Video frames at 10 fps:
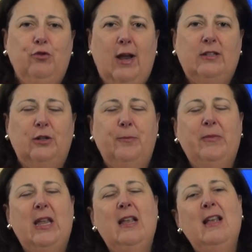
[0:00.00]
dresser.
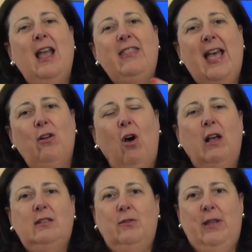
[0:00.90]
And that
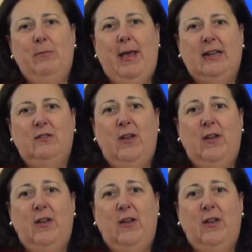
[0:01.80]
also impacts